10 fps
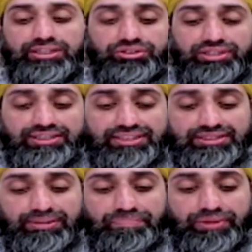So, this
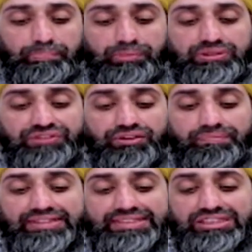is the beautiful
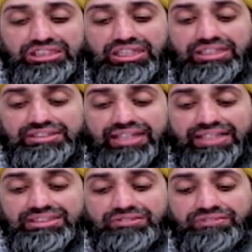message
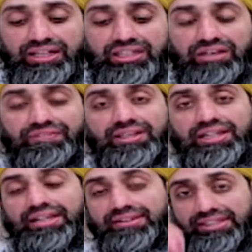that we are
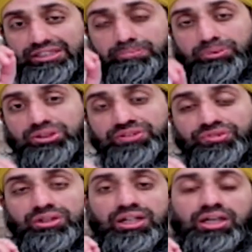given in this
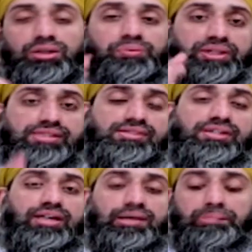beautiful
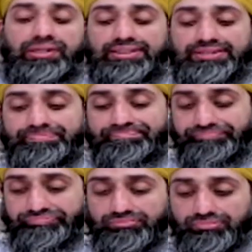verse because
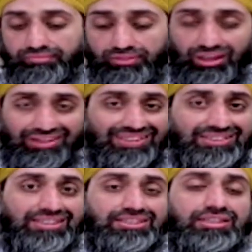there
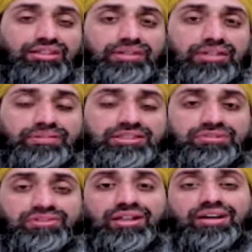are certain
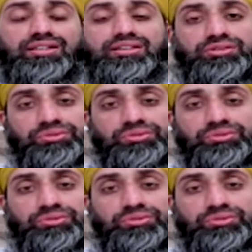commandments regarding the